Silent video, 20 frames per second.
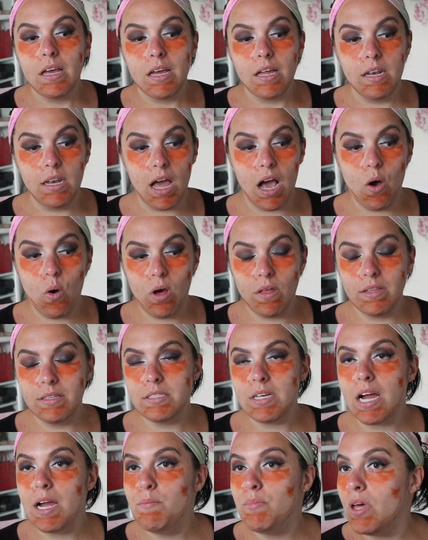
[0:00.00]
Not all the
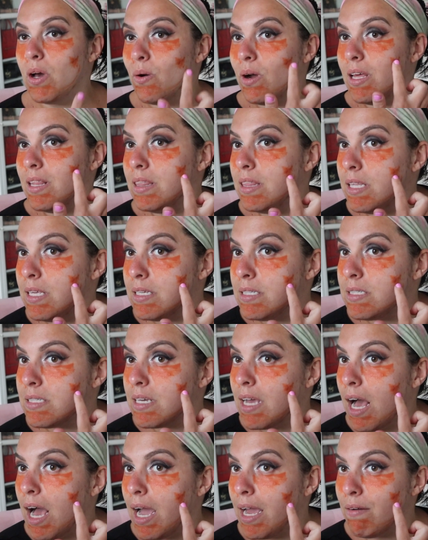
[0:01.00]
time though. And this
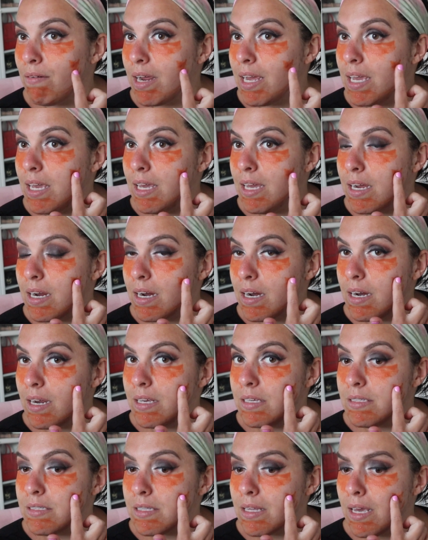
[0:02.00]
guy right here
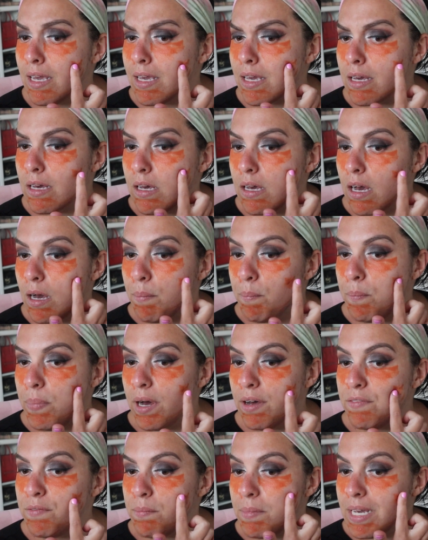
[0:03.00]
is like
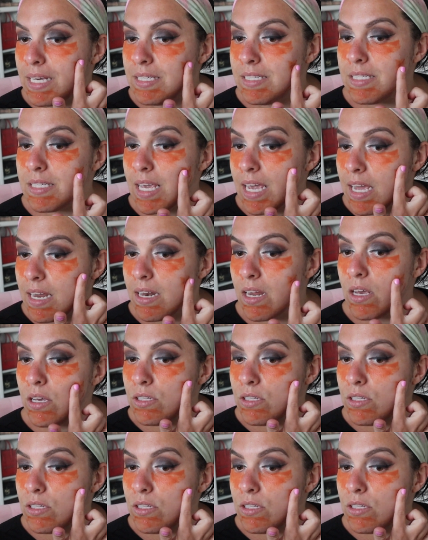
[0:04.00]
above my skin.